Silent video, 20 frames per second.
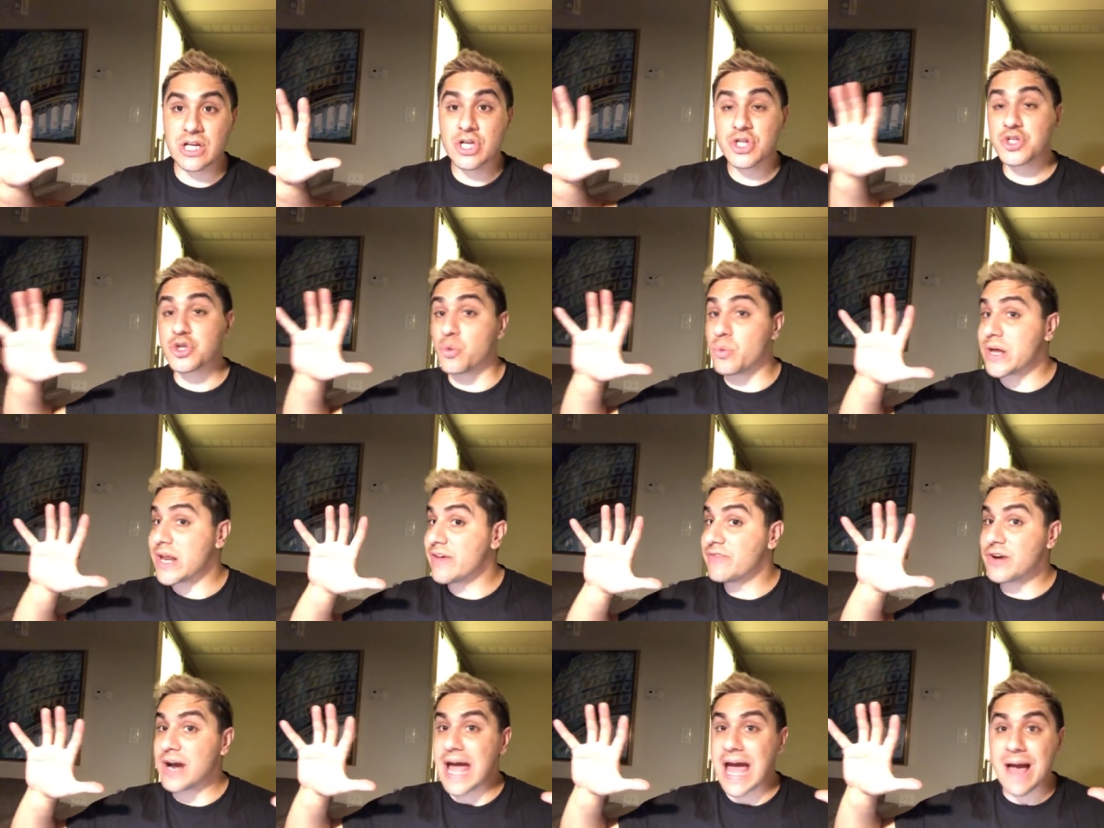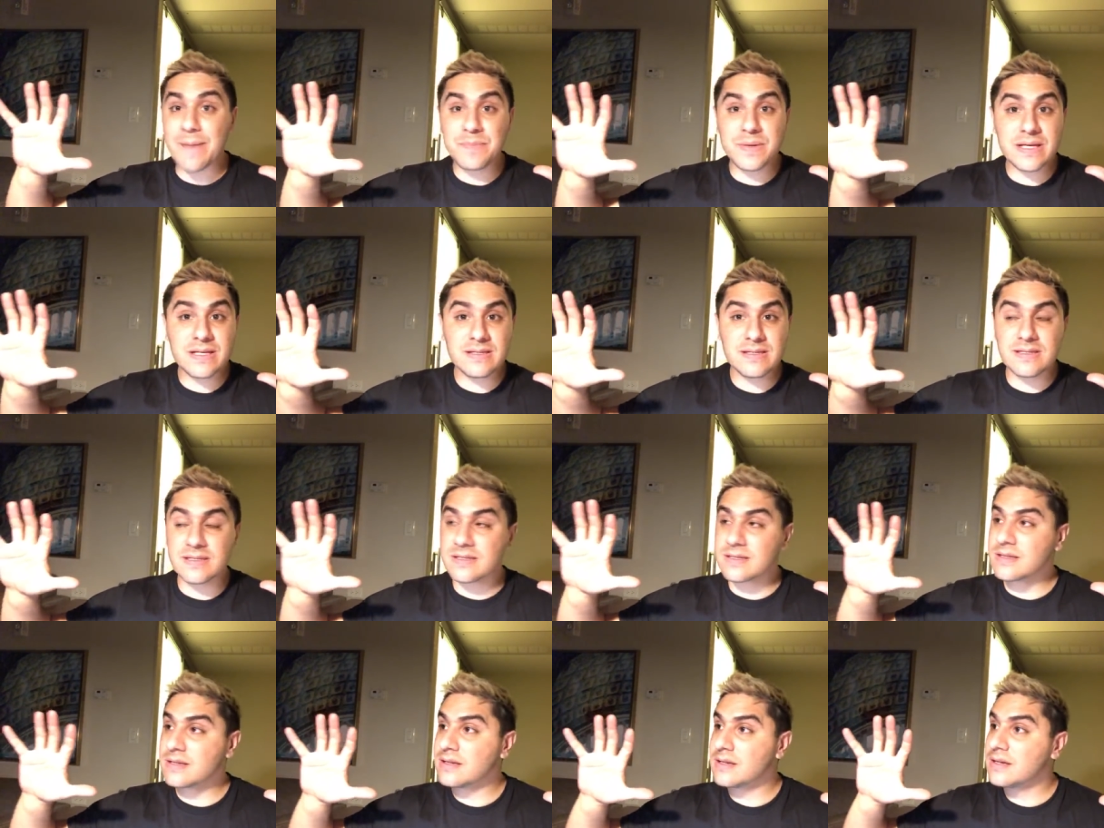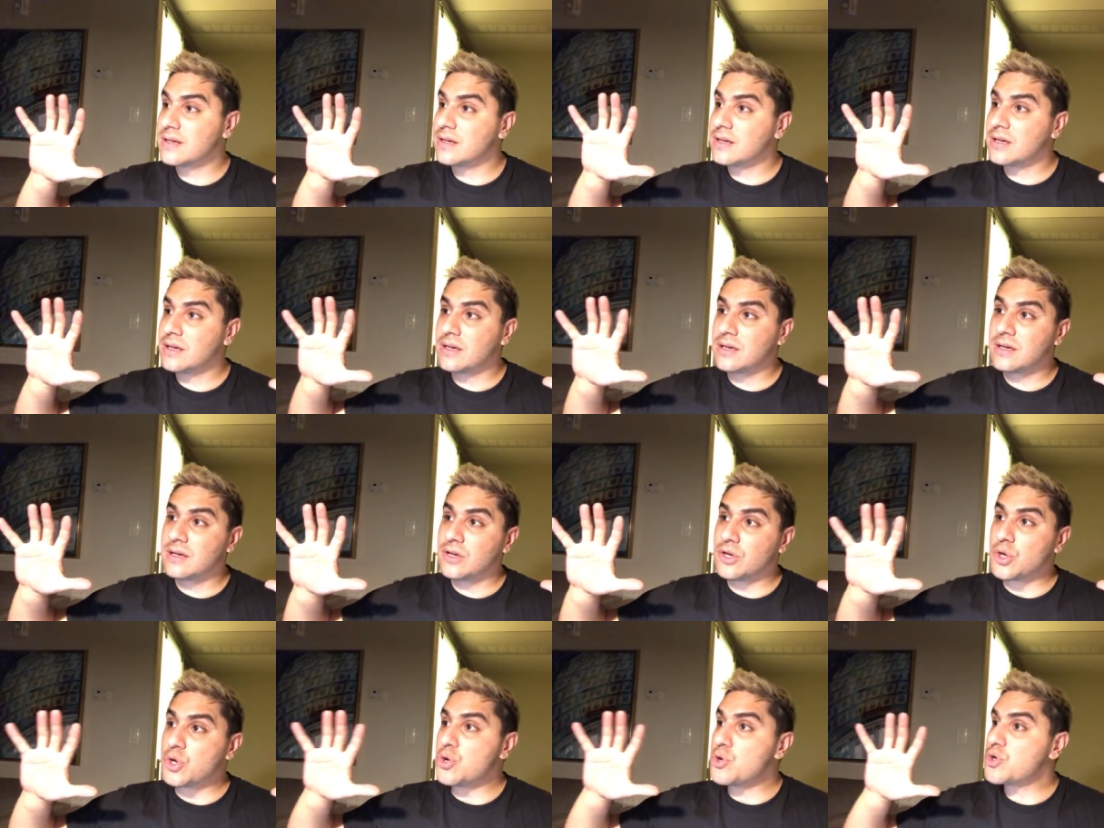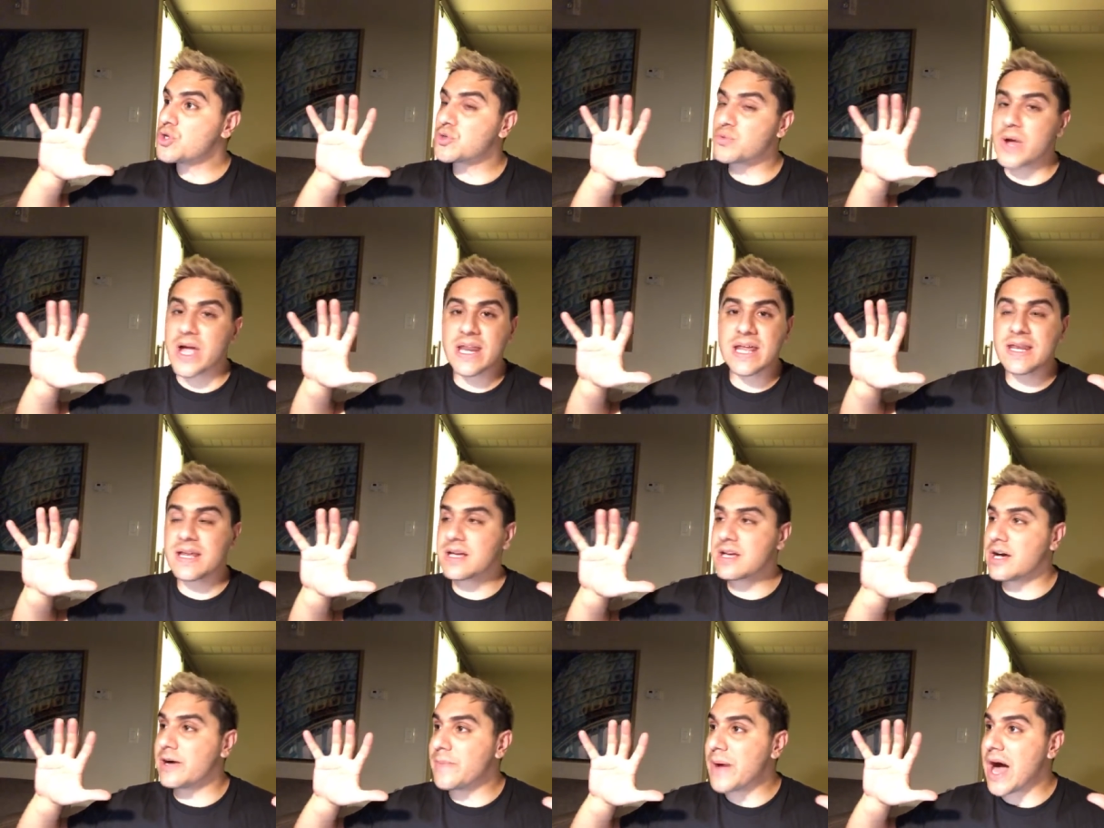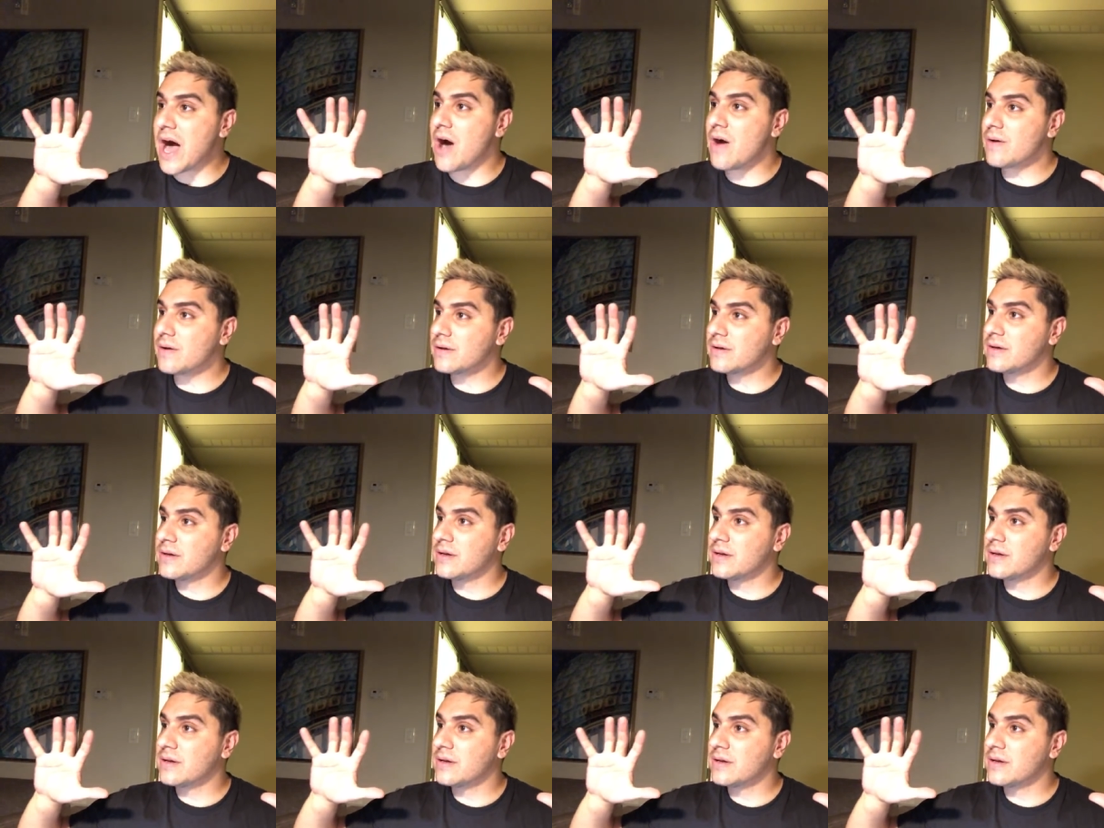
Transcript: So whatever happens, who's ready to come out